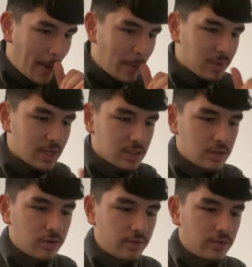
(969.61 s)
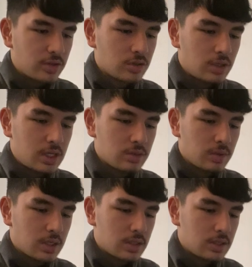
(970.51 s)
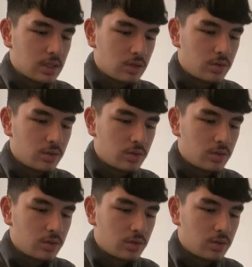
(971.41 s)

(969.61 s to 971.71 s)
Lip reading: I'm guessing, a reversal, as we can see,